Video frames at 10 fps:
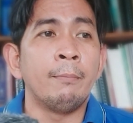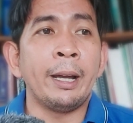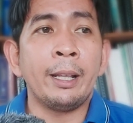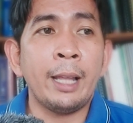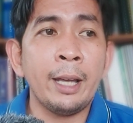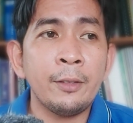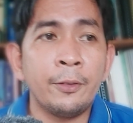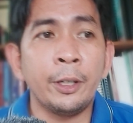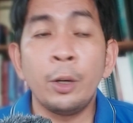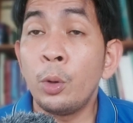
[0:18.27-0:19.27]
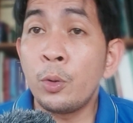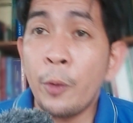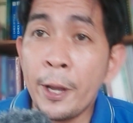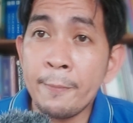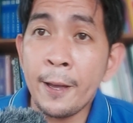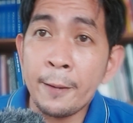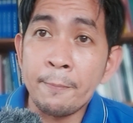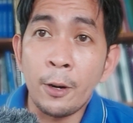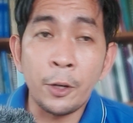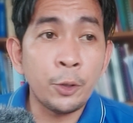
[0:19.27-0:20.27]
My last video was way
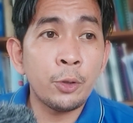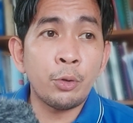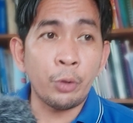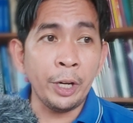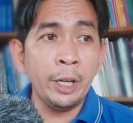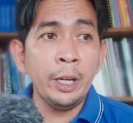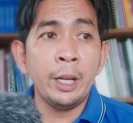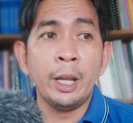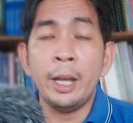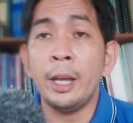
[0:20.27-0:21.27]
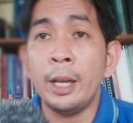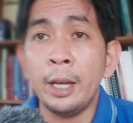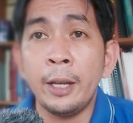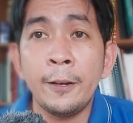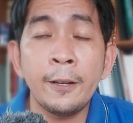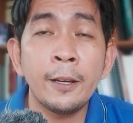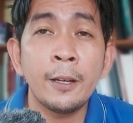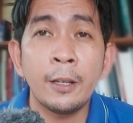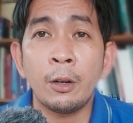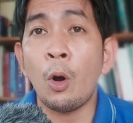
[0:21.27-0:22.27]
back March 3 and
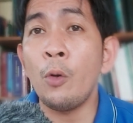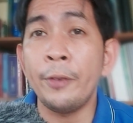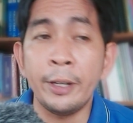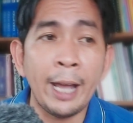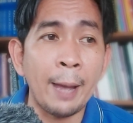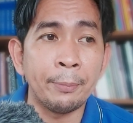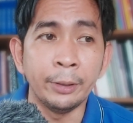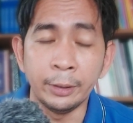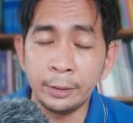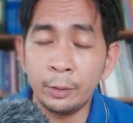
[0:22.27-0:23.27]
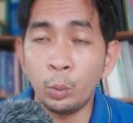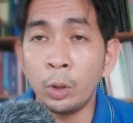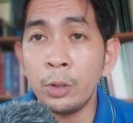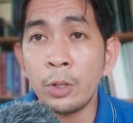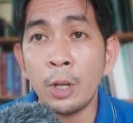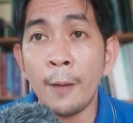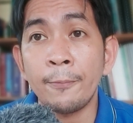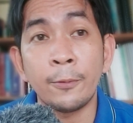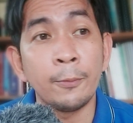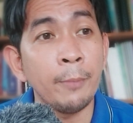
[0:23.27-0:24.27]
COVID happened. The world
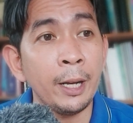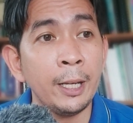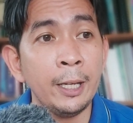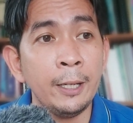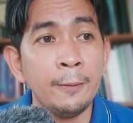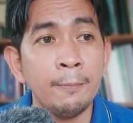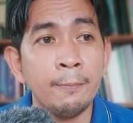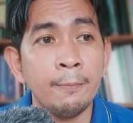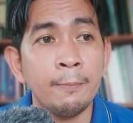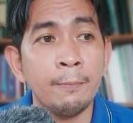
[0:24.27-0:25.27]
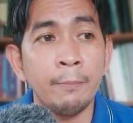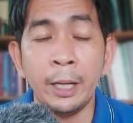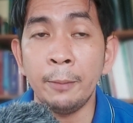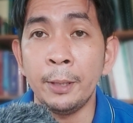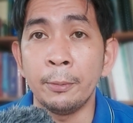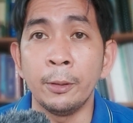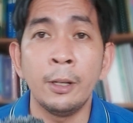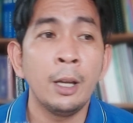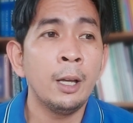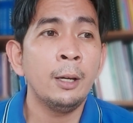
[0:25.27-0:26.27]
stopped for many
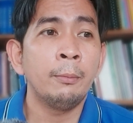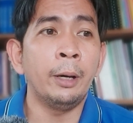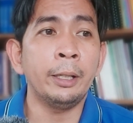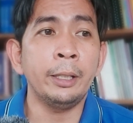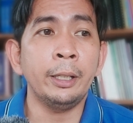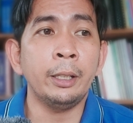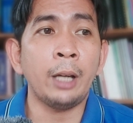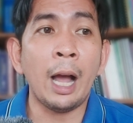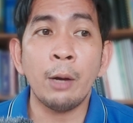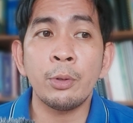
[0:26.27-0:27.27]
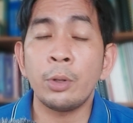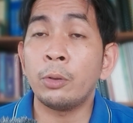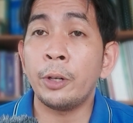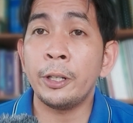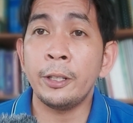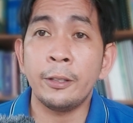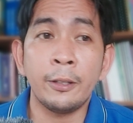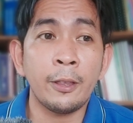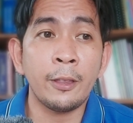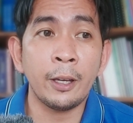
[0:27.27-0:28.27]
people. But I was already in
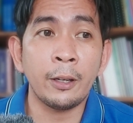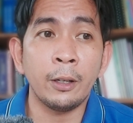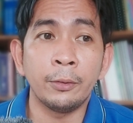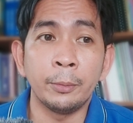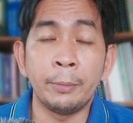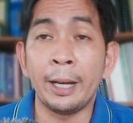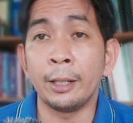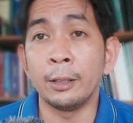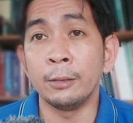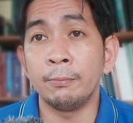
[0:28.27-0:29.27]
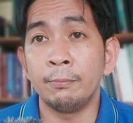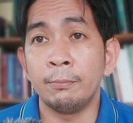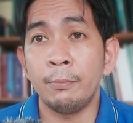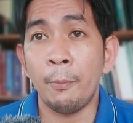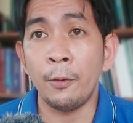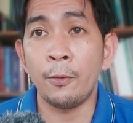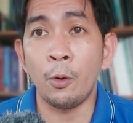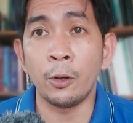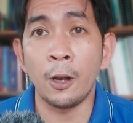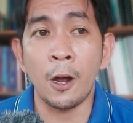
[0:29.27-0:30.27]
the thick of the battle
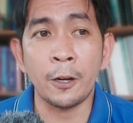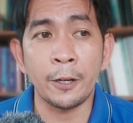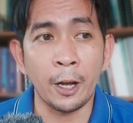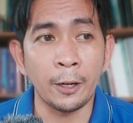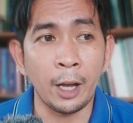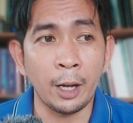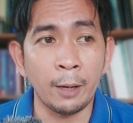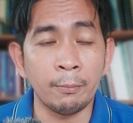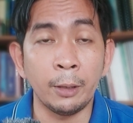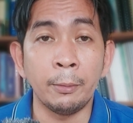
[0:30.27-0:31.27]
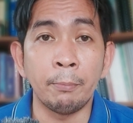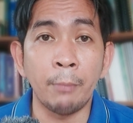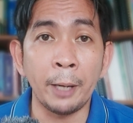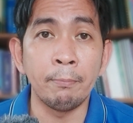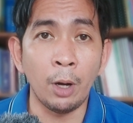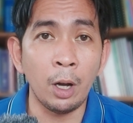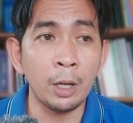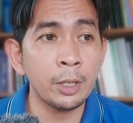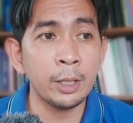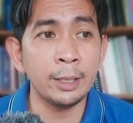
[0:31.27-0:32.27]
before the lockdown. My
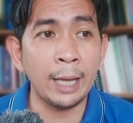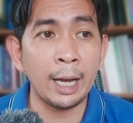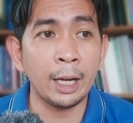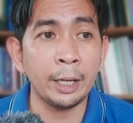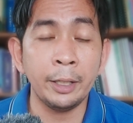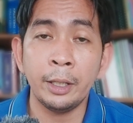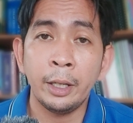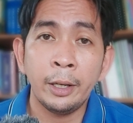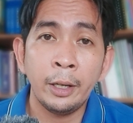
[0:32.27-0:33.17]
boss and I